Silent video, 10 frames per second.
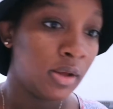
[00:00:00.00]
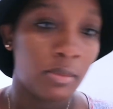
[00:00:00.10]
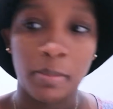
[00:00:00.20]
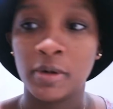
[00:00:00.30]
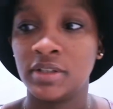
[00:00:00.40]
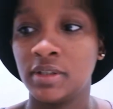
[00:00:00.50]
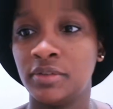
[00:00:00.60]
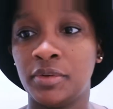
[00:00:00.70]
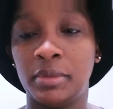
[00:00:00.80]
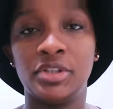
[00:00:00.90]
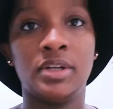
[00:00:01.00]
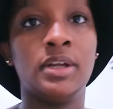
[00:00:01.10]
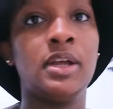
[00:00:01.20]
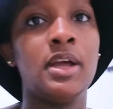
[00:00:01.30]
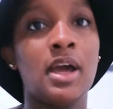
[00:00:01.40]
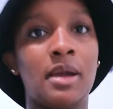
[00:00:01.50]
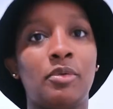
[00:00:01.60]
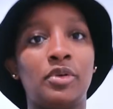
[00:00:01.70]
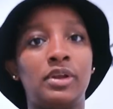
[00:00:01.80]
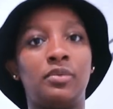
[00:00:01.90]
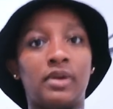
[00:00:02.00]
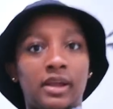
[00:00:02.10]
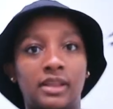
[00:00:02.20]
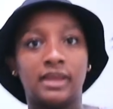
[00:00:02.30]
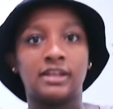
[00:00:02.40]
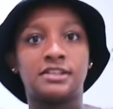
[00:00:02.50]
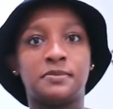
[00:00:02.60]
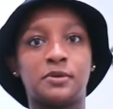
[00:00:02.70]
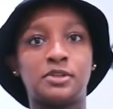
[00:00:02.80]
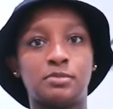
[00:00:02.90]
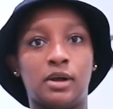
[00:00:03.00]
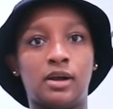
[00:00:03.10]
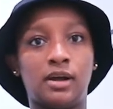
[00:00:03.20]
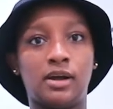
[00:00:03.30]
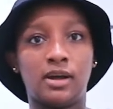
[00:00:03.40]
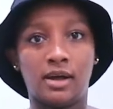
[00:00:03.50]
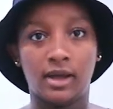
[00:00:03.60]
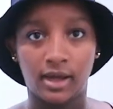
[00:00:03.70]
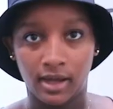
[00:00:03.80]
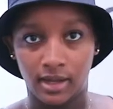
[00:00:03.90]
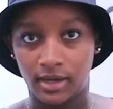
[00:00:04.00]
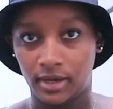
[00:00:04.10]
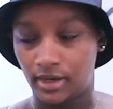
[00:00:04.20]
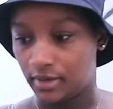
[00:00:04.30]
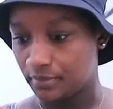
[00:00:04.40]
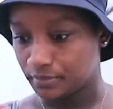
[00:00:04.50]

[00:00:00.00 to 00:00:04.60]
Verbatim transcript: my personal information. I'm already wearing like a sports bra and